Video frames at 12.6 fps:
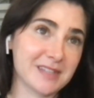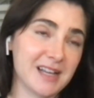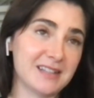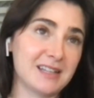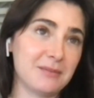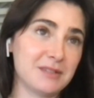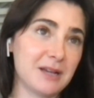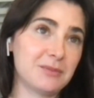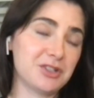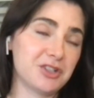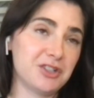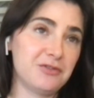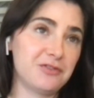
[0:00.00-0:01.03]
but sometimes, you
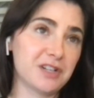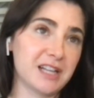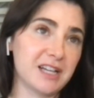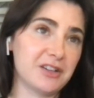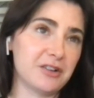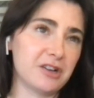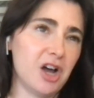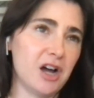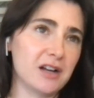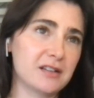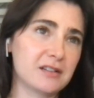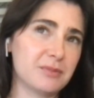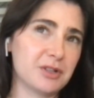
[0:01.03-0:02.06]
know, you feel like you're not
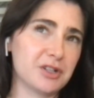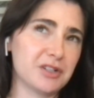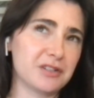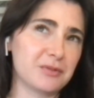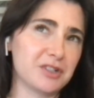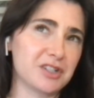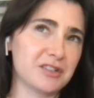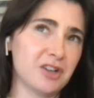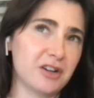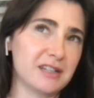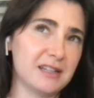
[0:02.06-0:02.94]
because we're just not